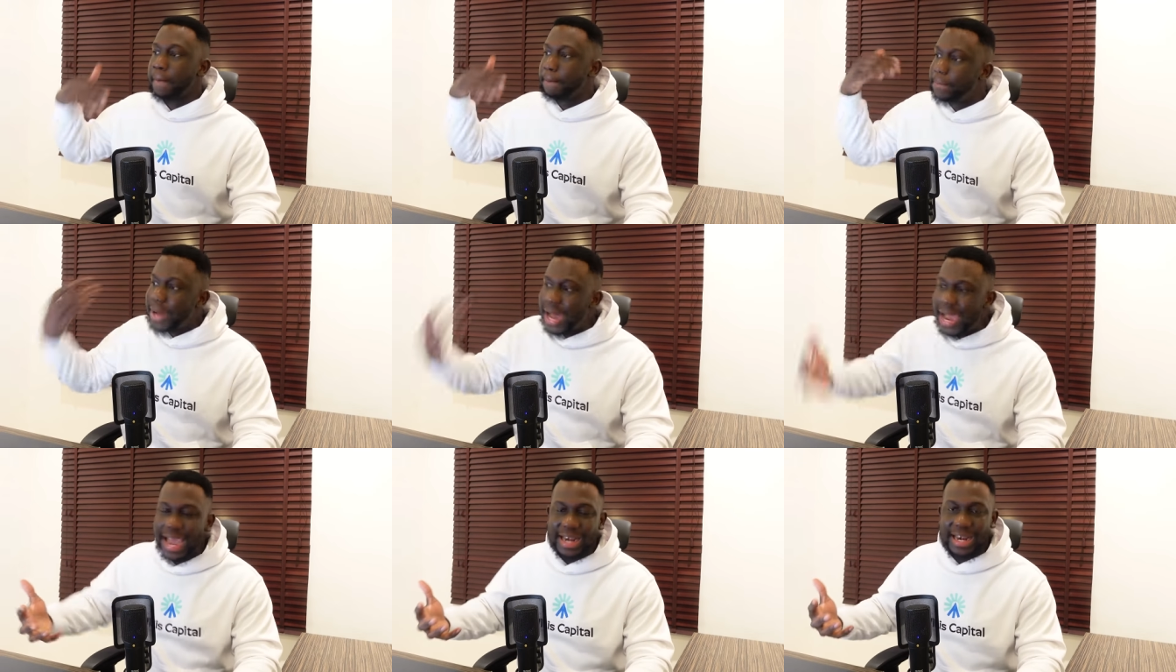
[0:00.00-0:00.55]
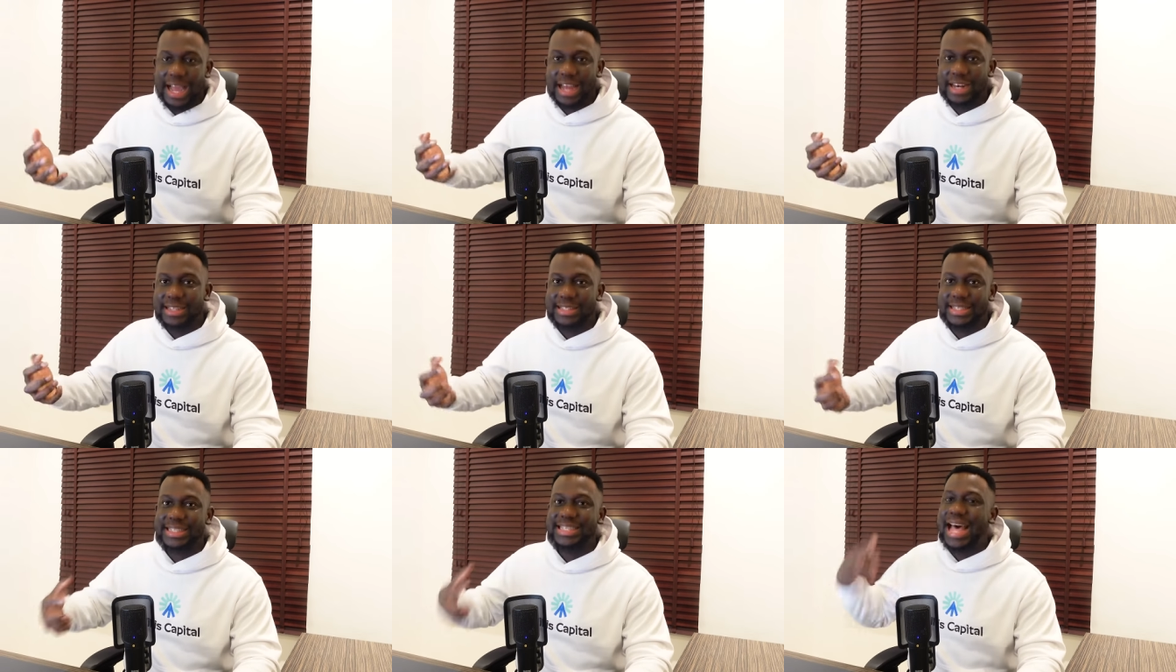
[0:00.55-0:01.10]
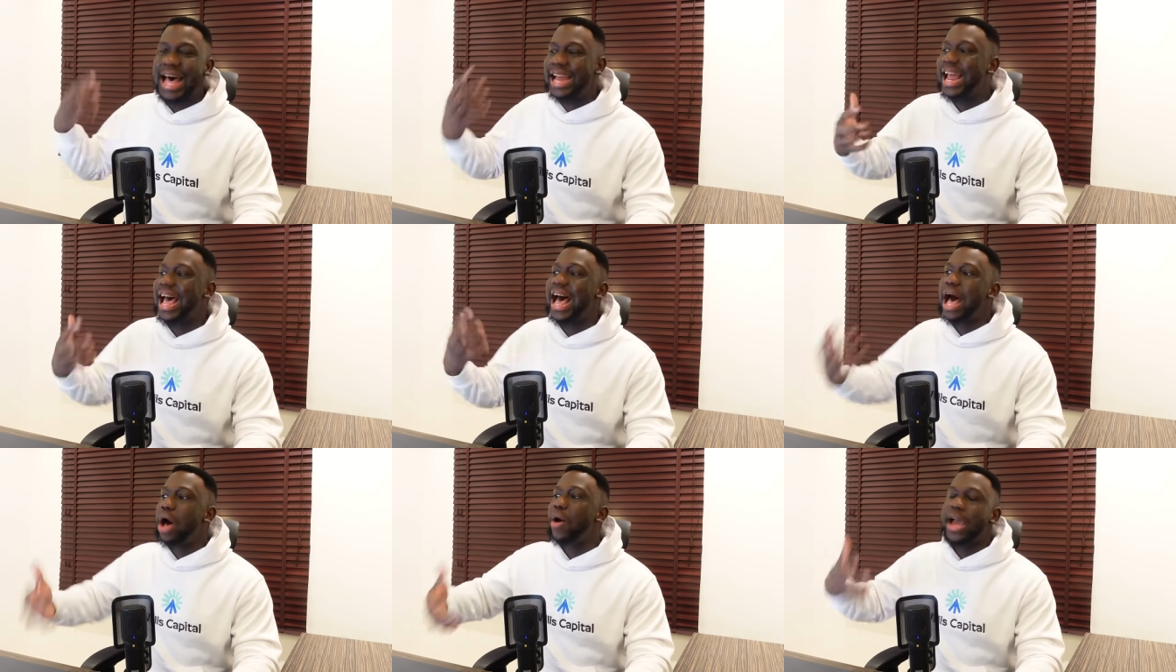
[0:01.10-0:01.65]
my analysis and
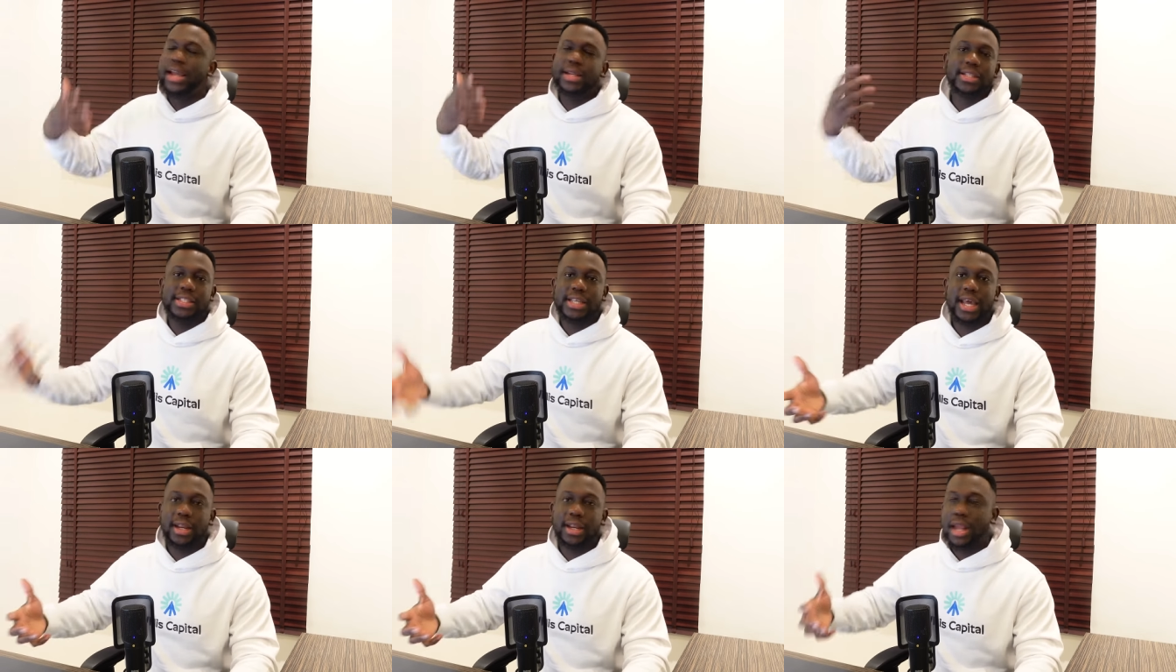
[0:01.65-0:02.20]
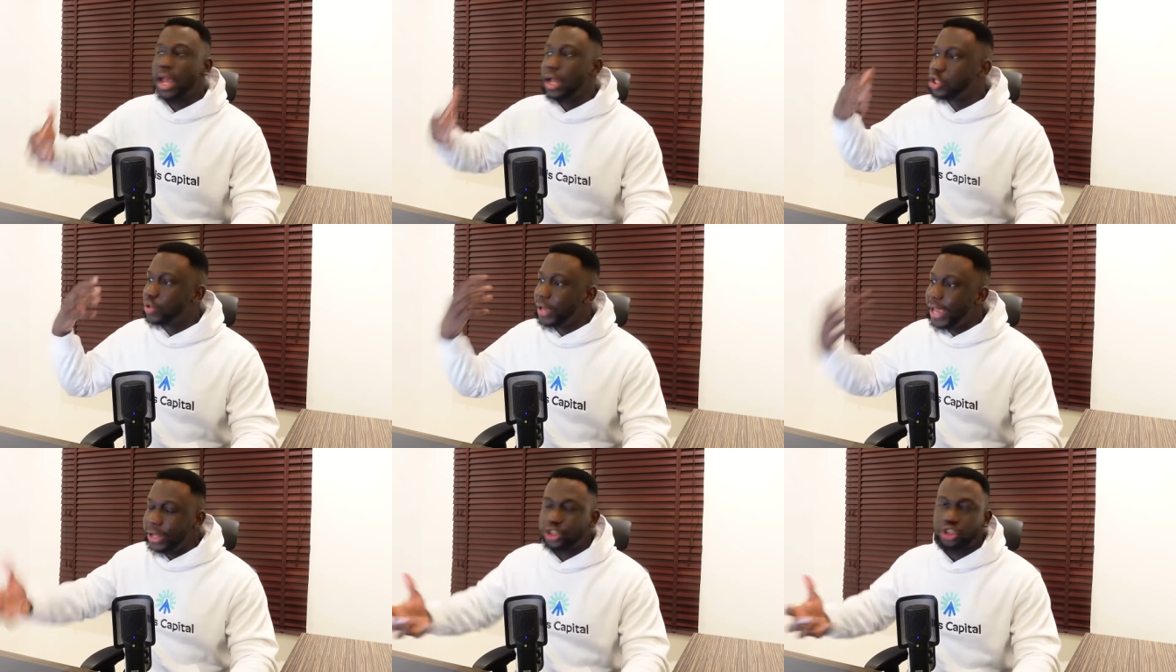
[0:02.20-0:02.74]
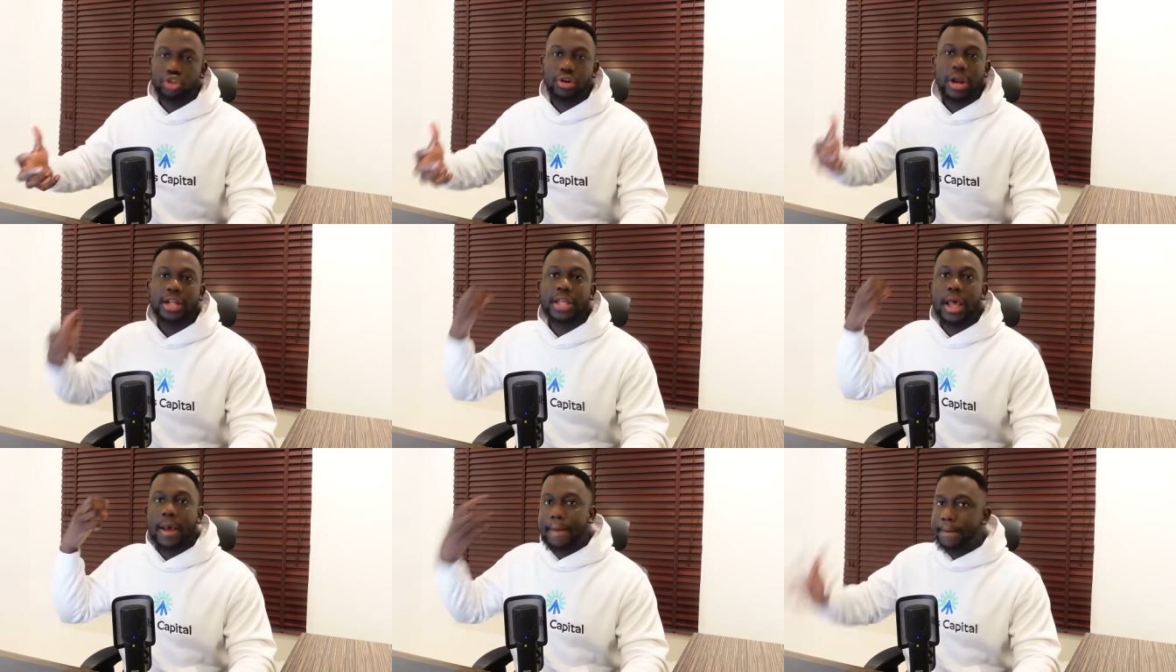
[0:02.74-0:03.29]
how I intend to
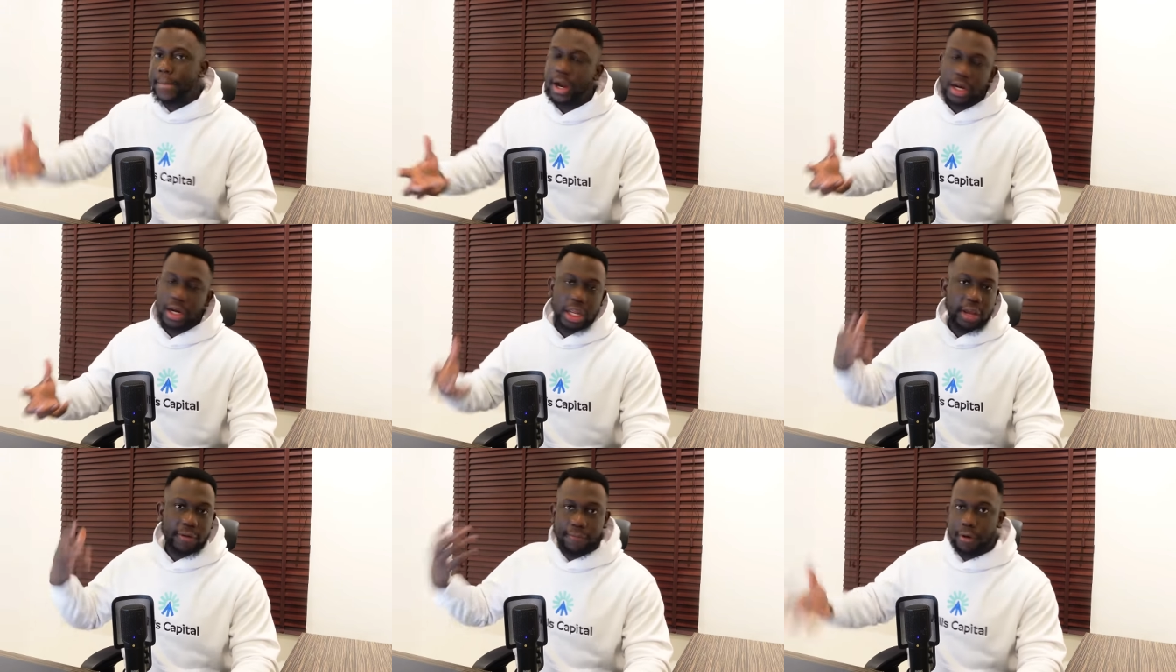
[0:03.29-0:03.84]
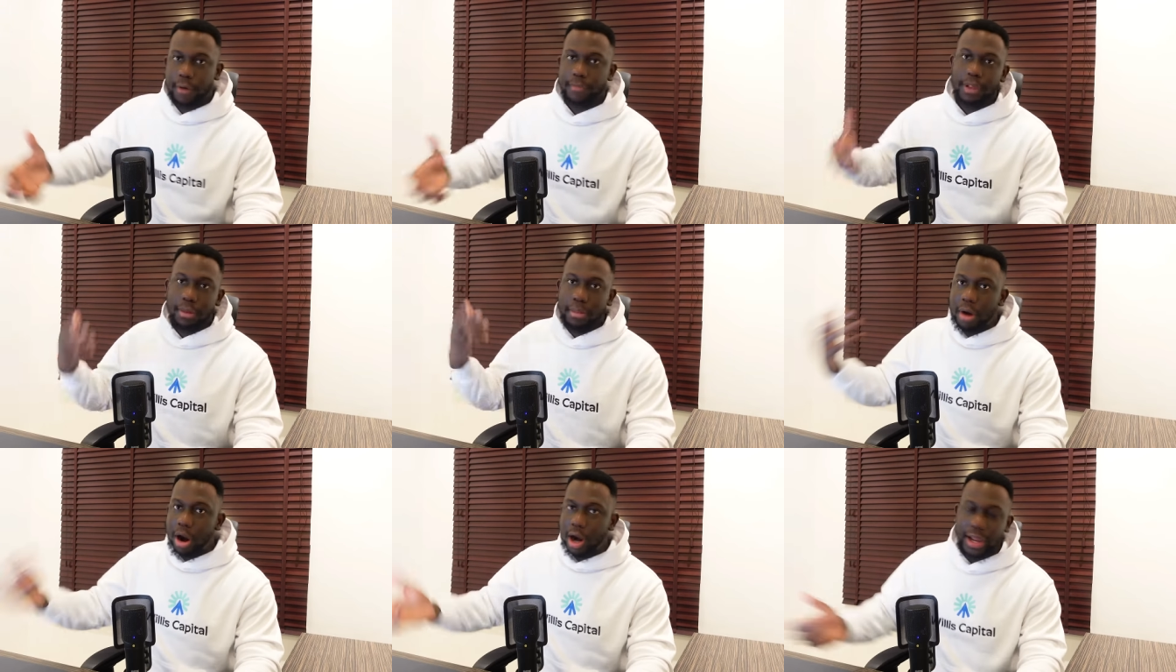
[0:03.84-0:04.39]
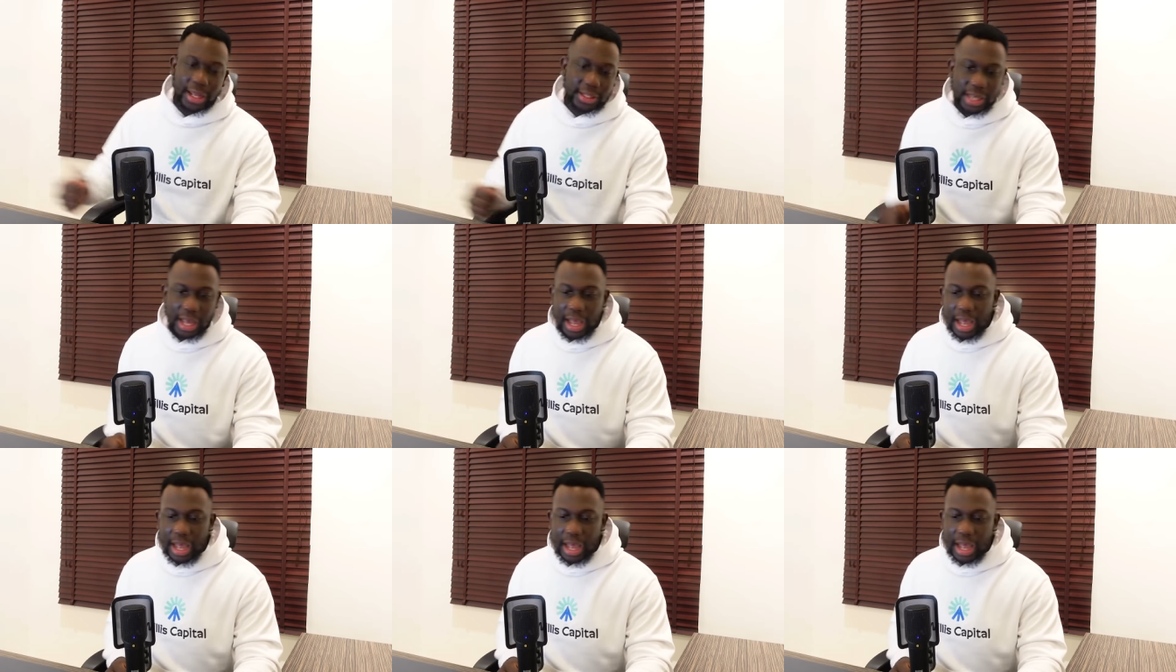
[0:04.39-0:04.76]
extract money from the market.